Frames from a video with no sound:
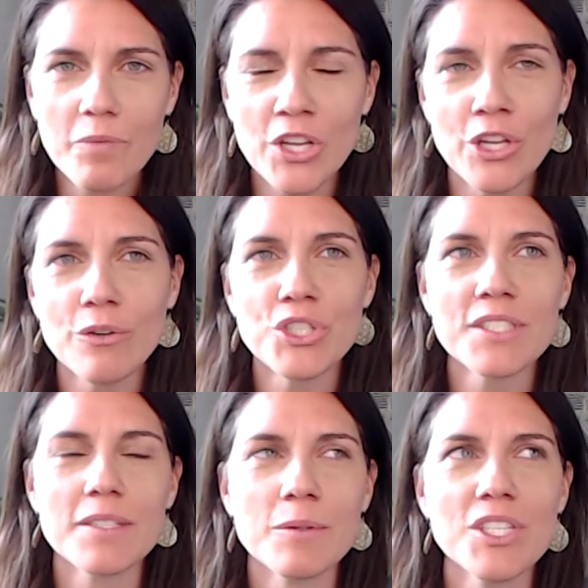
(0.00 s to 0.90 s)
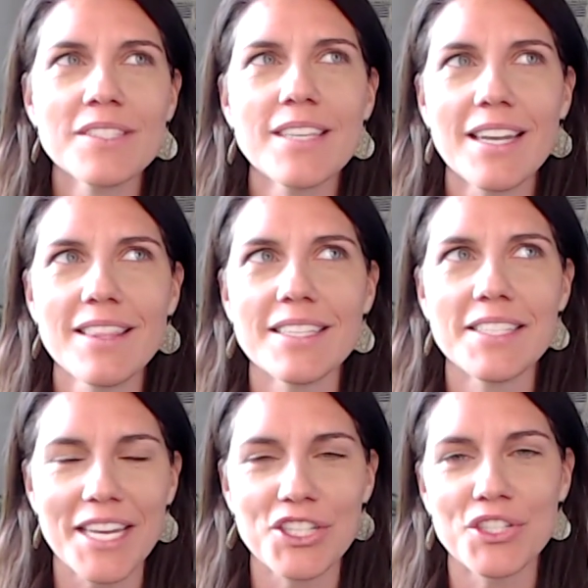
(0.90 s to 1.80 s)
just setting the
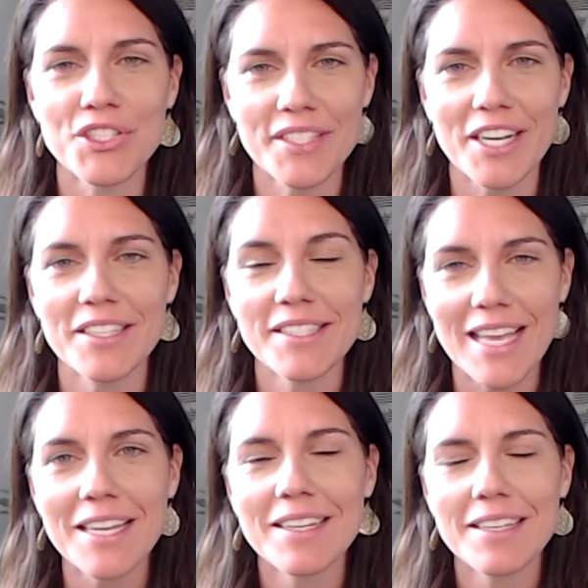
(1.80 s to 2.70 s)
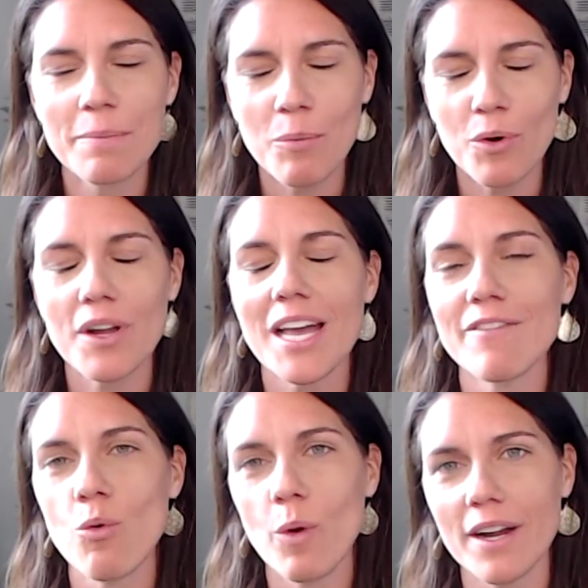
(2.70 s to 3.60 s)
attention to set more kind of
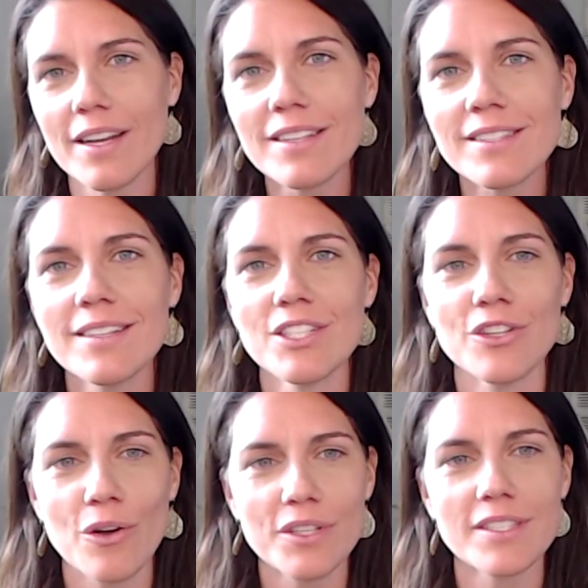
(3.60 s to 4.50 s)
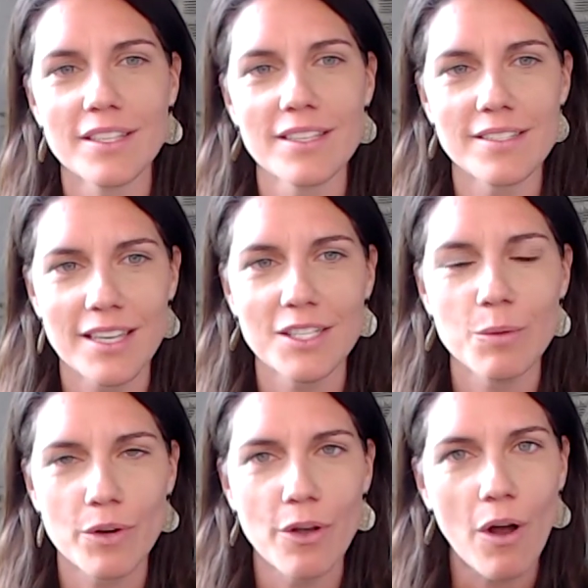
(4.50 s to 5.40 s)
awareness to noticing these things
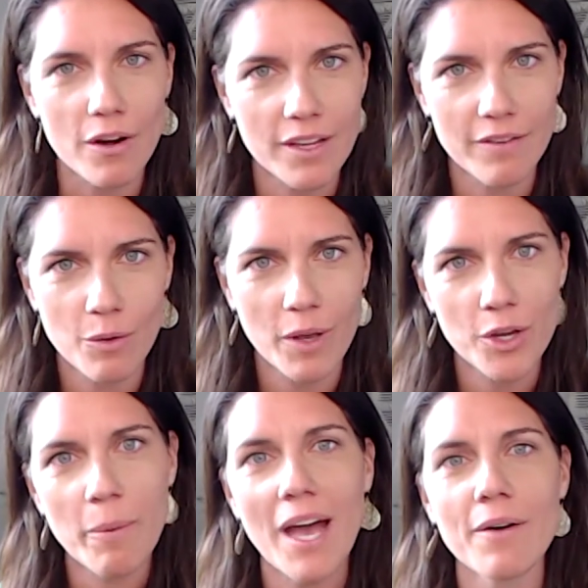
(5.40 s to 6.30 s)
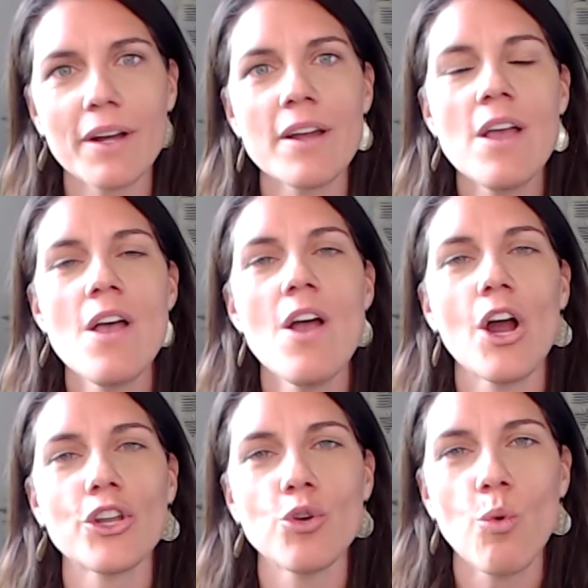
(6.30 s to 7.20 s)
where you are giving away your power,
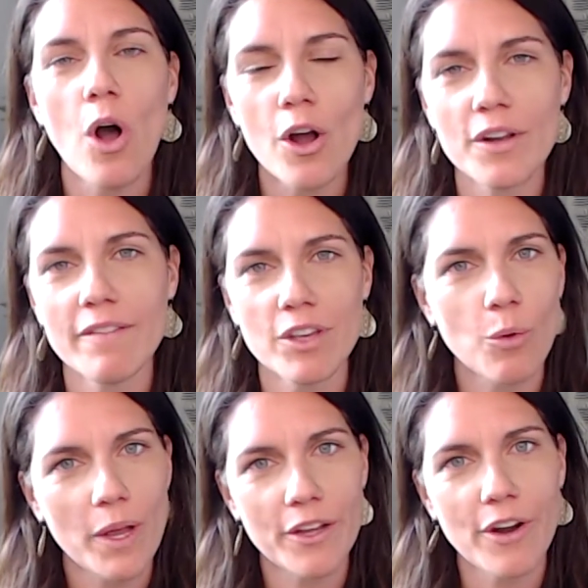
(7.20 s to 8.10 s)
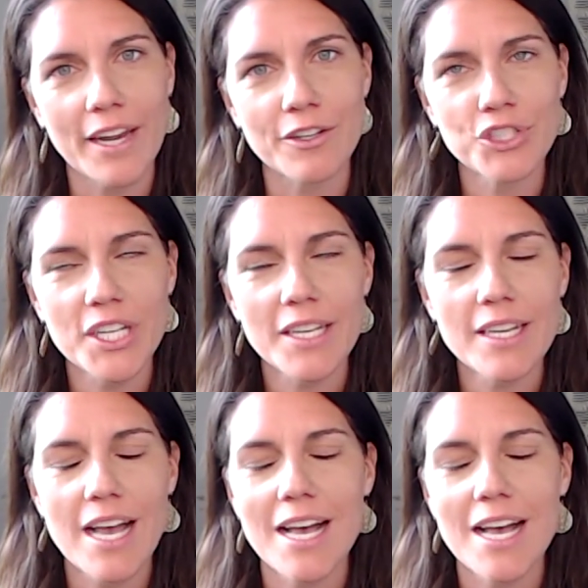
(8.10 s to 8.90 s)
or you are giving away your energy.